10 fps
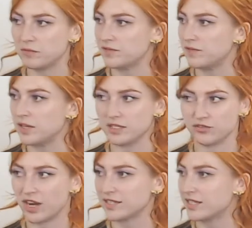is
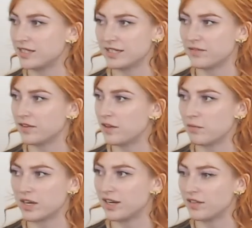drastically different than
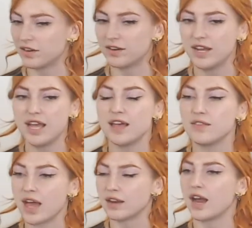one another,
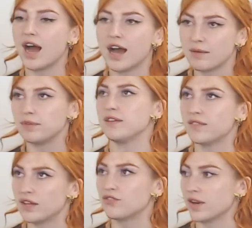that I believe
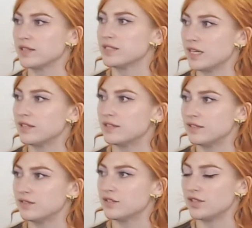that translates
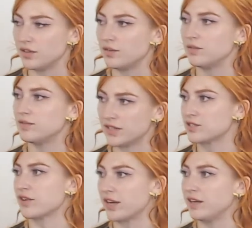to the
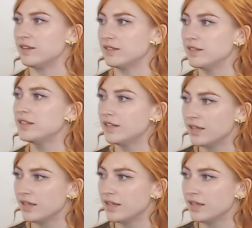screen. For sure.